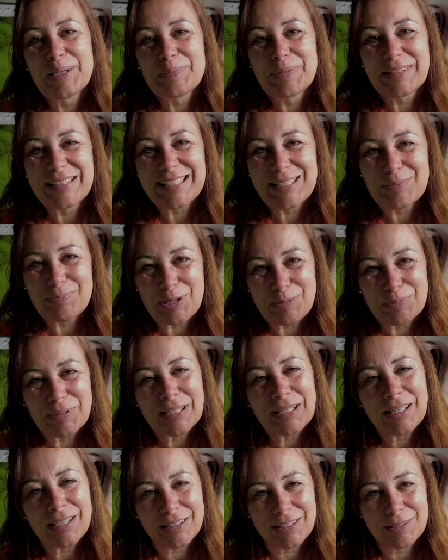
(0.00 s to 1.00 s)
but these people
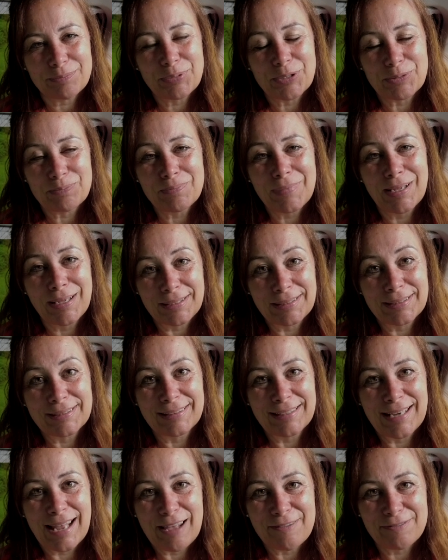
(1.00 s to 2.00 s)
kind of put my
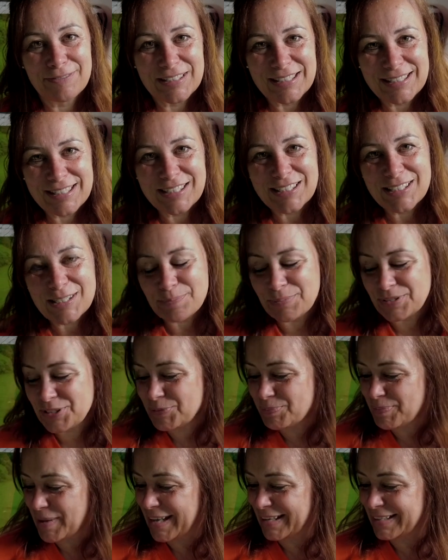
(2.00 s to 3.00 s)
little efforts into
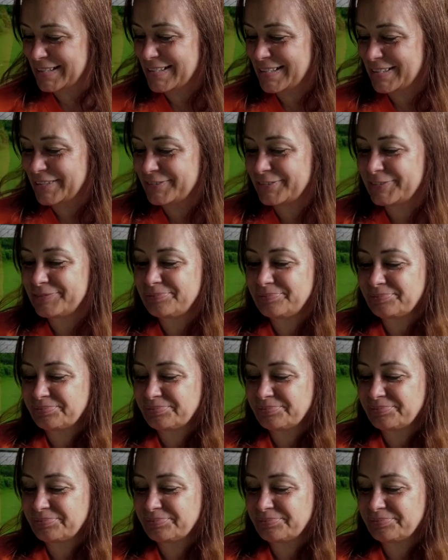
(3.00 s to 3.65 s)
perspective.